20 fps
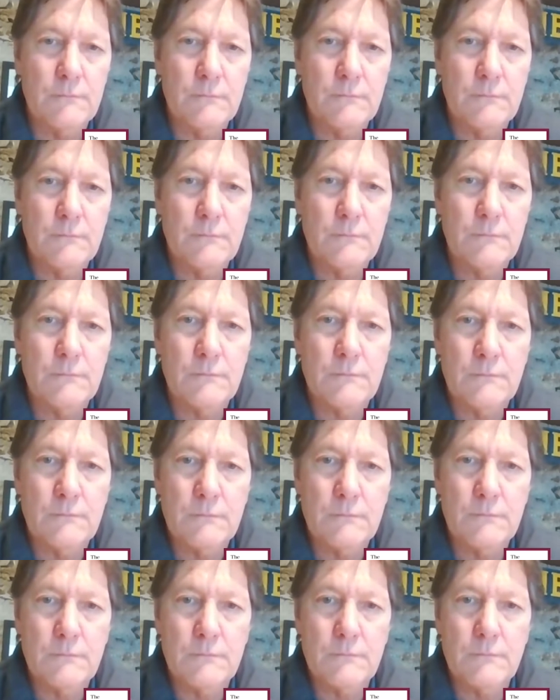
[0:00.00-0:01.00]

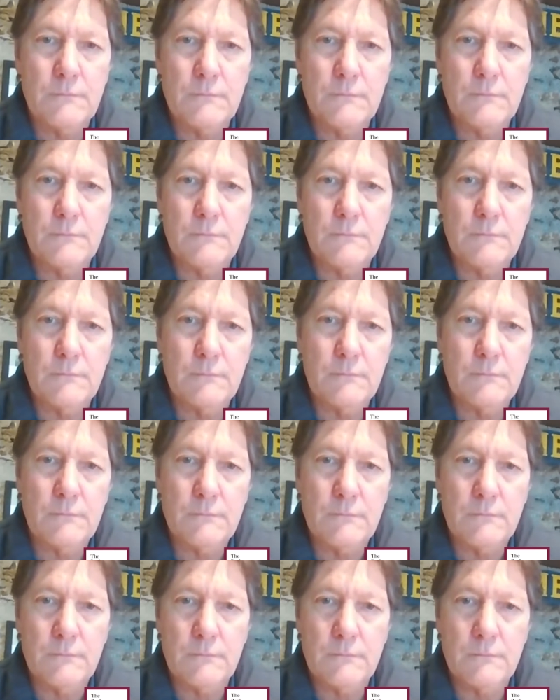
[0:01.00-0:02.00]

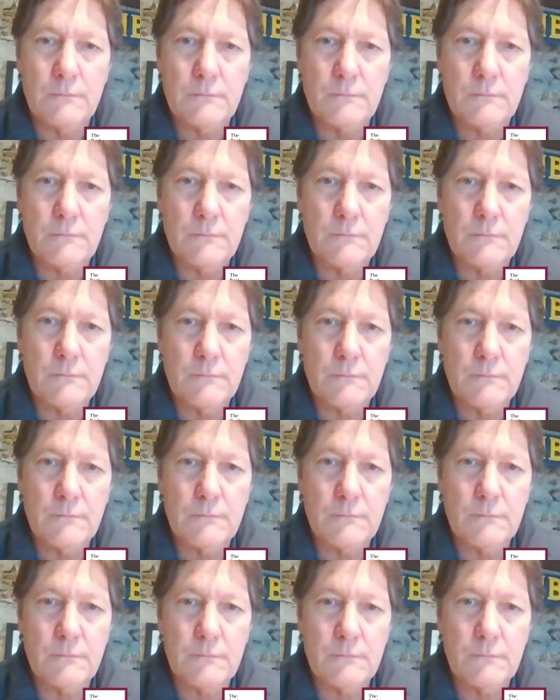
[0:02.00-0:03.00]

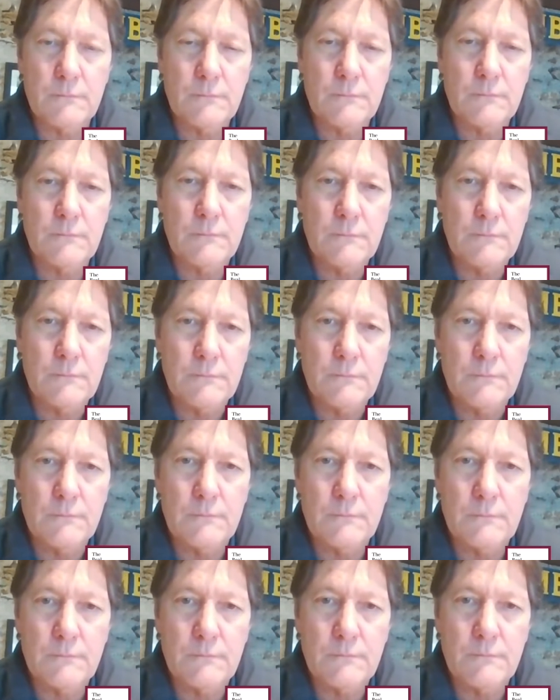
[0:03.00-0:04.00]

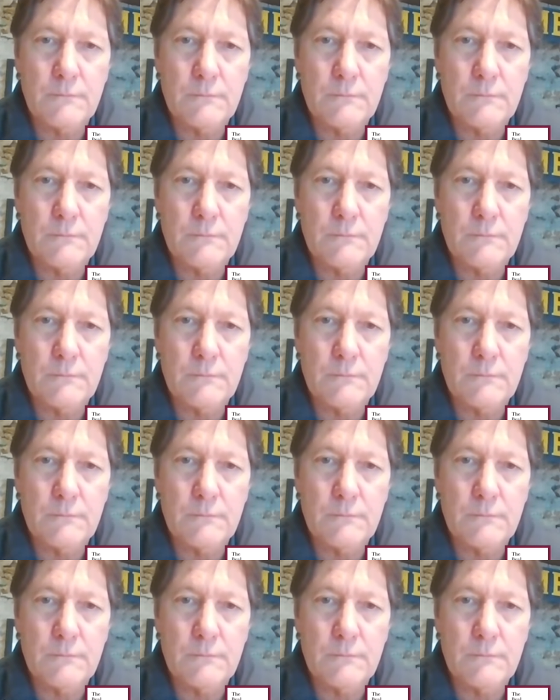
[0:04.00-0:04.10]
This person isn't speaking.